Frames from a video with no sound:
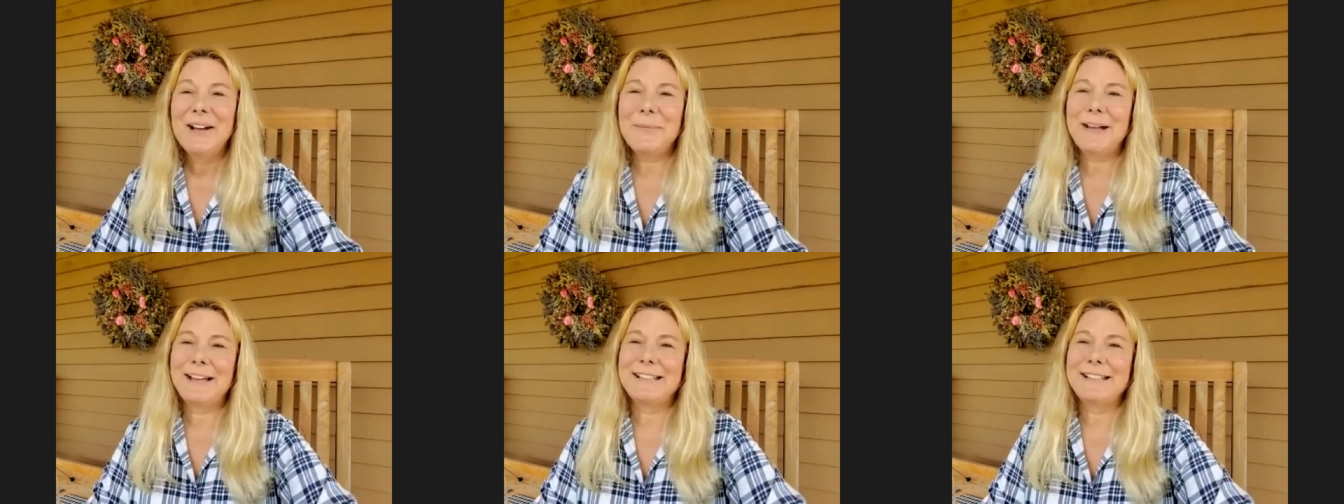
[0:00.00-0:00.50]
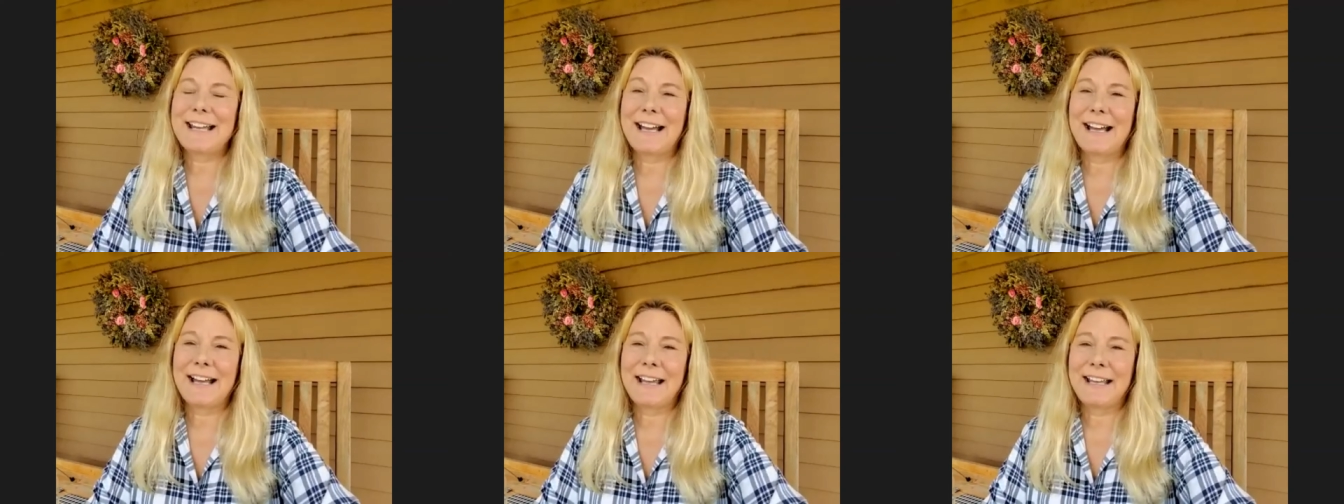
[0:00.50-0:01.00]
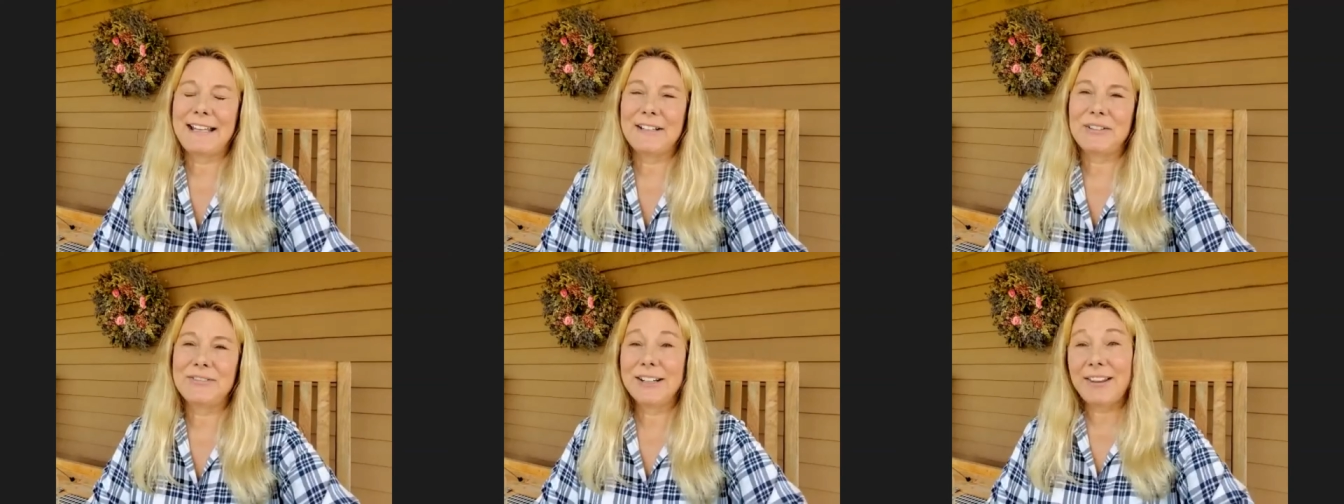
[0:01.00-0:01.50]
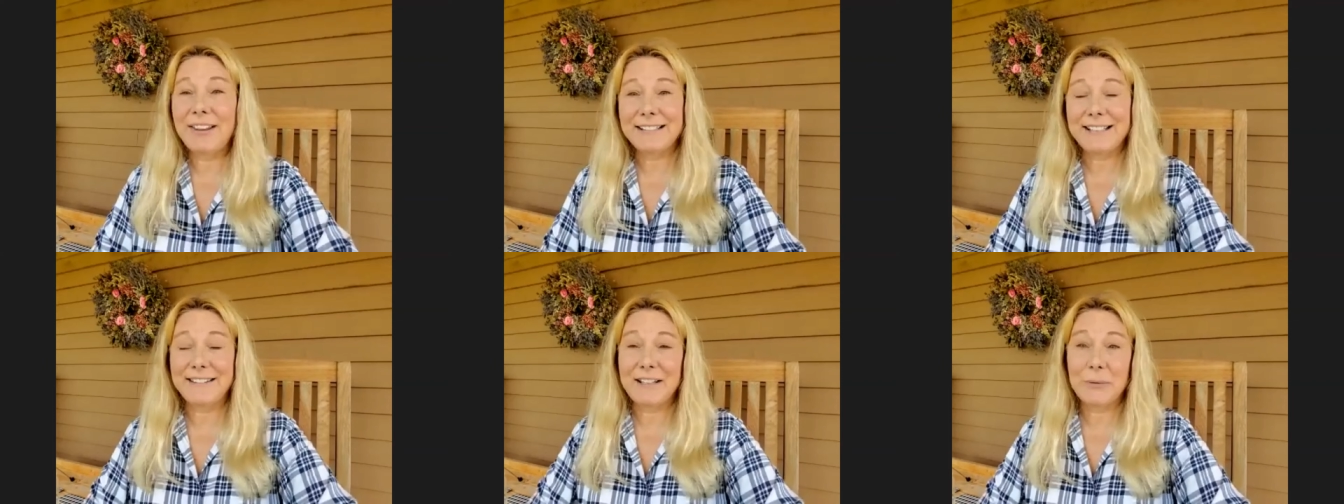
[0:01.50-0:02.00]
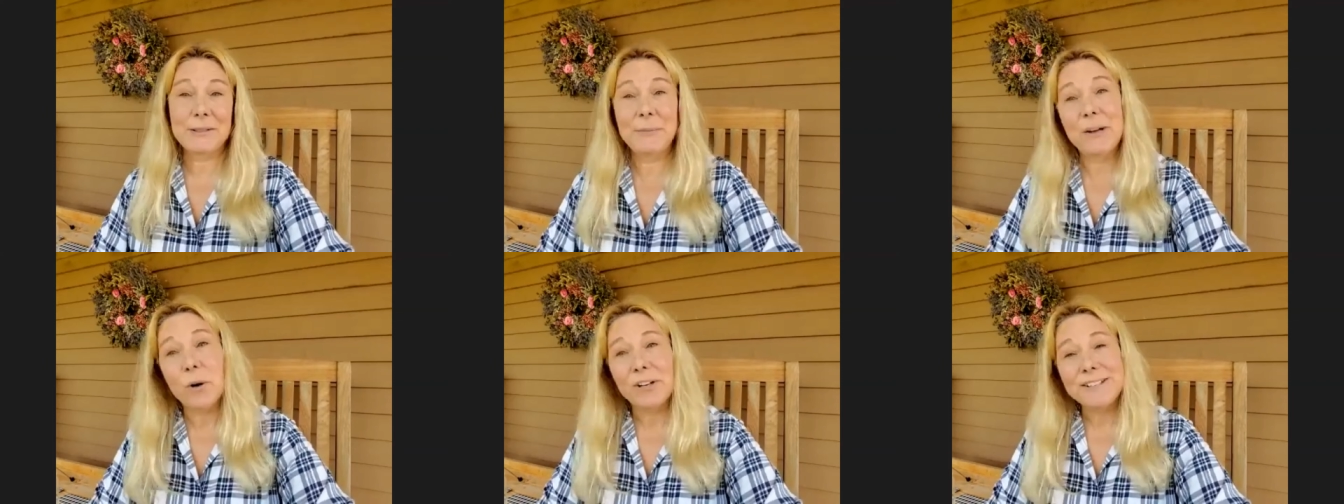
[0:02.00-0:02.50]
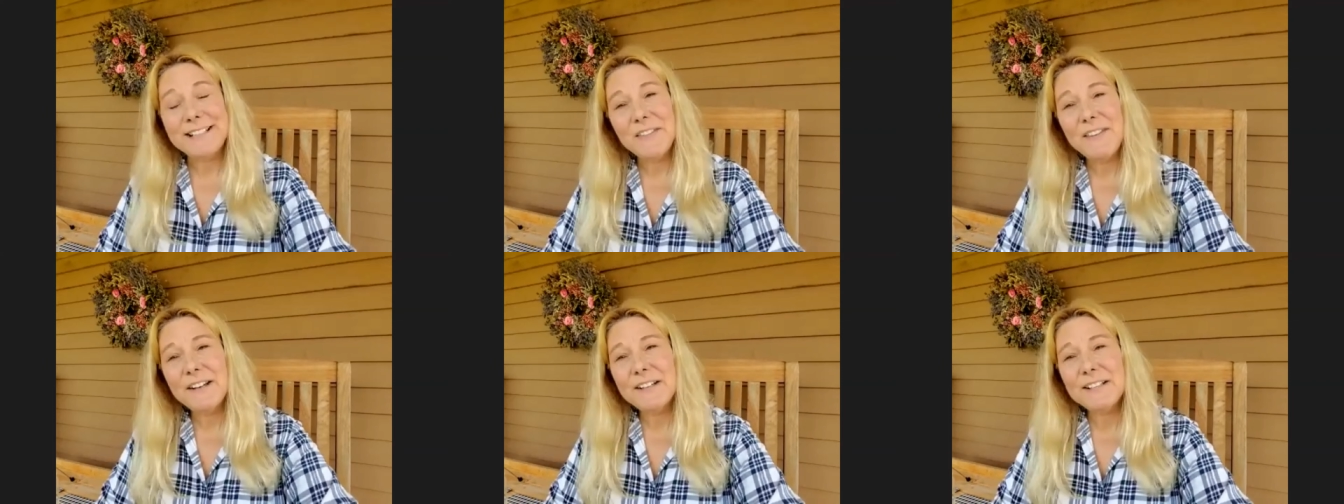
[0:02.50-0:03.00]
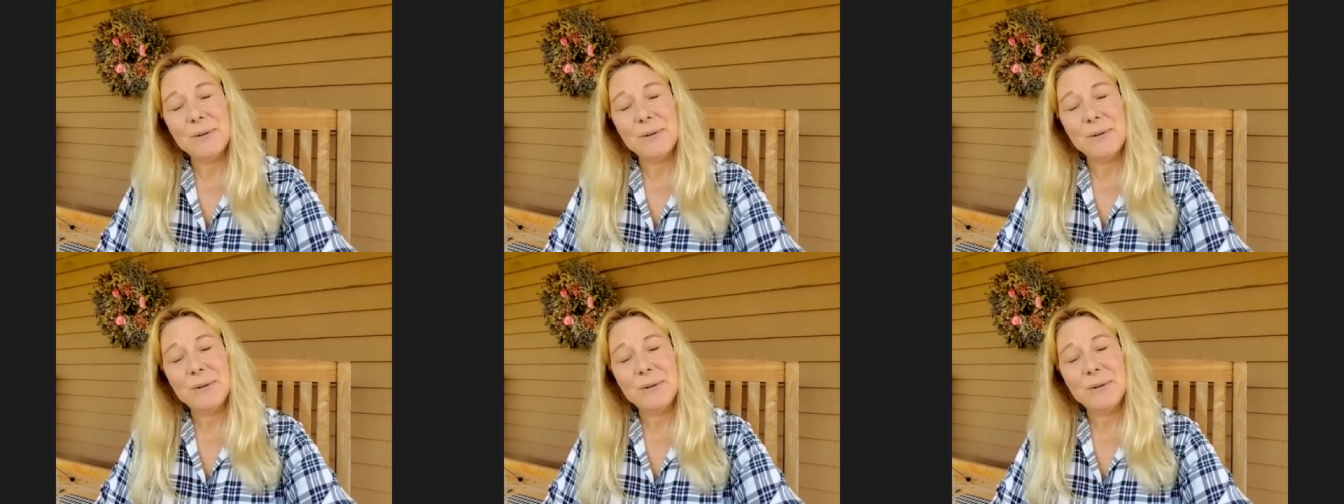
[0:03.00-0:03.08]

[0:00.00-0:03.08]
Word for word: But I realized that there was a big world out there.